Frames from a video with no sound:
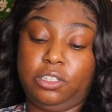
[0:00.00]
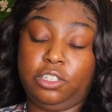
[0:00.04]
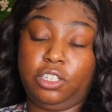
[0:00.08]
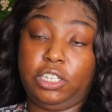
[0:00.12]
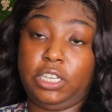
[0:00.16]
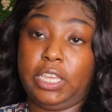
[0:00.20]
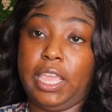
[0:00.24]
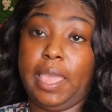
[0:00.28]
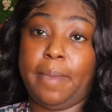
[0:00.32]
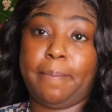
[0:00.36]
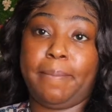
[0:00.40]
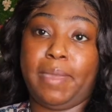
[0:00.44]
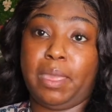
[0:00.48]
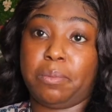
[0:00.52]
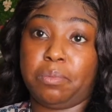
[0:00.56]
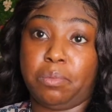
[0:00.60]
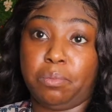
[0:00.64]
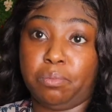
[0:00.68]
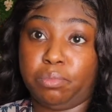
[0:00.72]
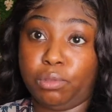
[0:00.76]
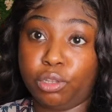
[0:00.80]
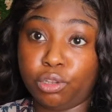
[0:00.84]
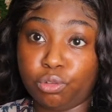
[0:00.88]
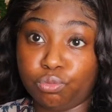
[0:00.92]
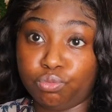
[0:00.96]
I got baby
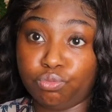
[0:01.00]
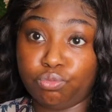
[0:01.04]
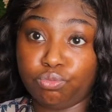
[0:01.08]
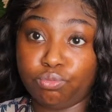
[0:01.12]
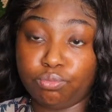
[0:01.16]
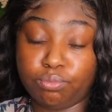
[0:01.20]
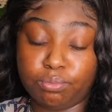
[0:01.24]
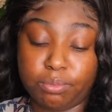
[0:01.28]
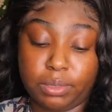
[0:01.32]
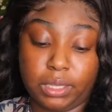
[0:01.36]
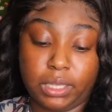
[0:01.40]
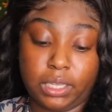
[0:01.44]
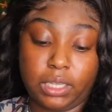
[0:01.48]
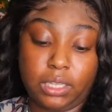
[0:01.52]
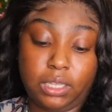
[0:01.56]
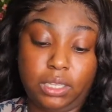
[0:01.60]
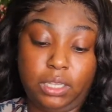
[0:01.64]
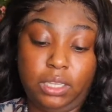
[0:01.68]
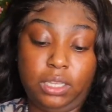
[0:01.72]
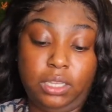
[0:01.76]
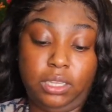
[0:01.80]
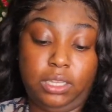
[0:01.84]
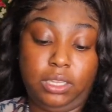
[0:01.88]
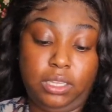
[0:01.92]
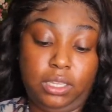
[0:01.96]
blue, but
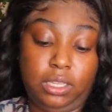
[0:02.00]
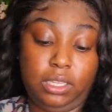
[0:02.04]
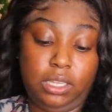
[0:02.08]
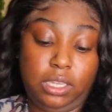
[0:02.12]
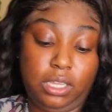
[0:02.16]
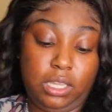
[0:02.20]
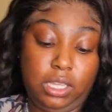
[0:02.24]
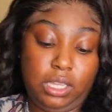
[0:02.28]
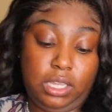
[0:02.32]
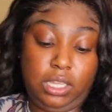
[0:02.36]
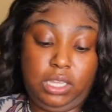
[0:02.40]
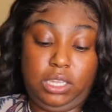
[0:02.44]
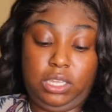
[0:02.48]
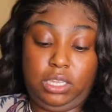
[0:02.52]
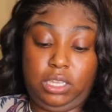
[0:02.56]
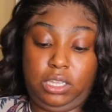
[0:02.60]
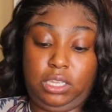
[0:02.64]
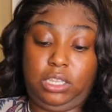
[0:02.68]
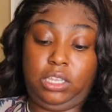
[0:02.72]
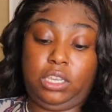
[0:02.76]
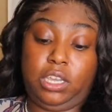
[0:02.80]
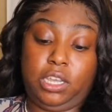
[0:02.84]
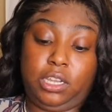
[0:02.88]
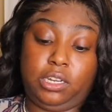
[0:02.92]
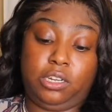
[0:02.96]

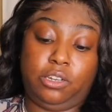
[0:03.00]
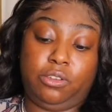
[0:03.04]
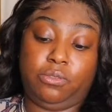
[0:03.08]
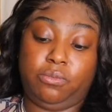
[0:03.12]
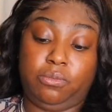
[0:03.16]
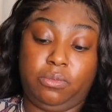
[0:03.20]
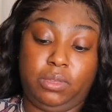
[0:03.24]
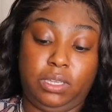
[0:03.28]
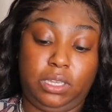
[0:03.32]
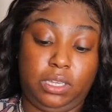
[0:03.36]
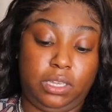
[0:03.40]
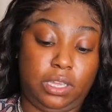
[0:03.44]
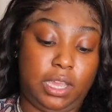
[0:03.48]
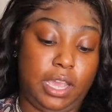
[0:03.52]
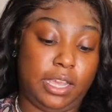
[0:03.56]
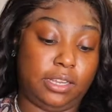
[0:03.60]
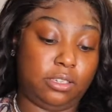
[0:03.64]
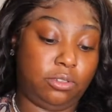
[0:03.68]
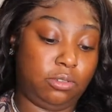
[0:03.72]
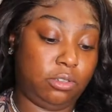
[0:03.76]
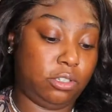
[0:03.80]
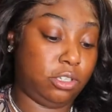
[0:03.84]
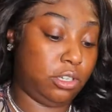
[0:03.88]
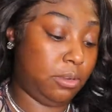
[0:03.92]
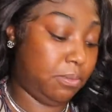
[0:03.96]
y'all know me. I
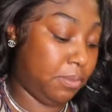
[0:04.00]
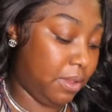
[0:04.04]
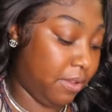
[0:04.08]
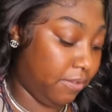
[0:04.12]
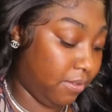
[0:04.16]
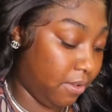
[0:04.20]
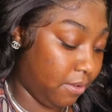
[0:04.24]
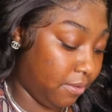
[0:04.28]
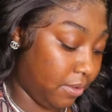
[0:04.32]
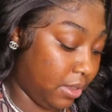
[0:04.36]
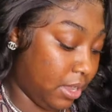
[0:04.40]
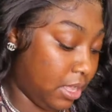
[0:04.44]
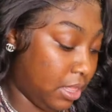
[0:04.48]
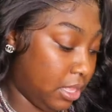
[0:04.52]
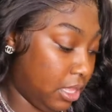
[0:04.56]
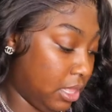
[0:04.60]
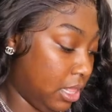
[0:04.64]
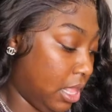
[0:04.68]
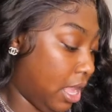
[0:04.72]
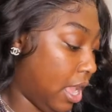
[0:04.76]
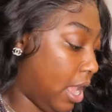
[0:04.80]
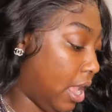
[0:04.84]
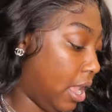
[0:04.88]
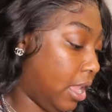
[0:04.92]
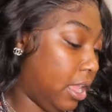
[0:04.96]
switch up my favorite color
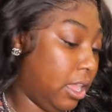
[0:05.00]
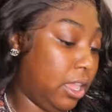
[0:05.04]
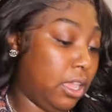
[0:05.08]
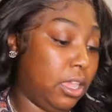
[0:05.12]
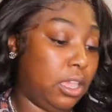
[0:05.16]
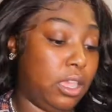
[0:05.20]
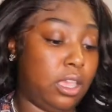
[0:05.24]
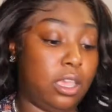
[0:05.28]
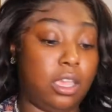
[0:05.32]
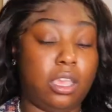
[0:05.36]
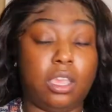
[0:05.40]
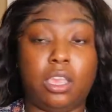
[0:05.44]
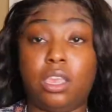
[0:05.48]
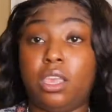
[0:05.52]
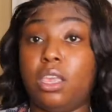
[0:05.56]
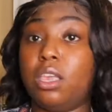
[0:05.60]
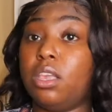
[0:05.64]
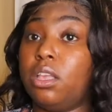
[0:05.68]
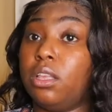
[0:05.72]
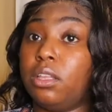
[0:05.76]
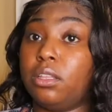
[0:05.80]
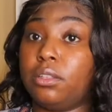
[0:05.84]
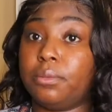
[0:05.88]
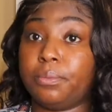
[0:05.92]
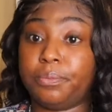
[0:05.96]
like
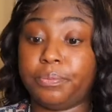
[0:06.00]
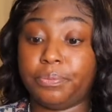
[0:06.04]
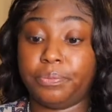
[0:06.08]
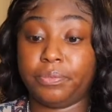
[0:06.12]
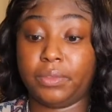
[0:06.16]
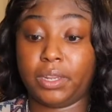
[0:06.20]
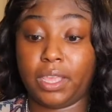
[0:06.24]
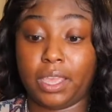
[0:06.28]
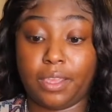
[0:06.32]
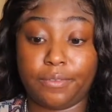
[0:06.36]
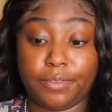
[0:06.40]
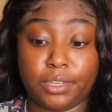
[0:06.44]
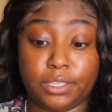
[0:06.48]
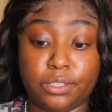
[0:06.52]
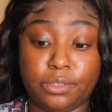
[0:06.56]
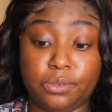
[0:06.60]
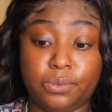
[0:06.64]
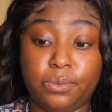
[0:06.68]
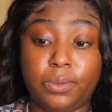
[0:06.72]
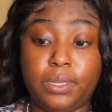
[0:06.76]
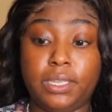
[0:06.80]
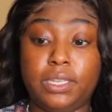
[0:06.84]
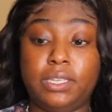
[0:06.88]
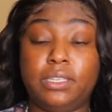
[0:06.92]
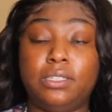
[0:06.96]
every 2
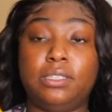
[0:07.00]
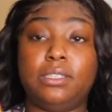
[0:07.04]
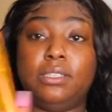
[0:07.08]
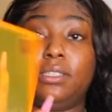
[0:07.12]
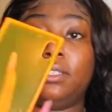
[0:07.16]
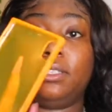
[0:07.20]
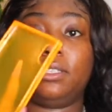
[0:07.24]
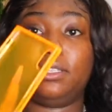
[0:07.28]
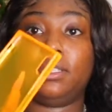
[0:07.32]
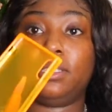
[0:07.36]
weeks.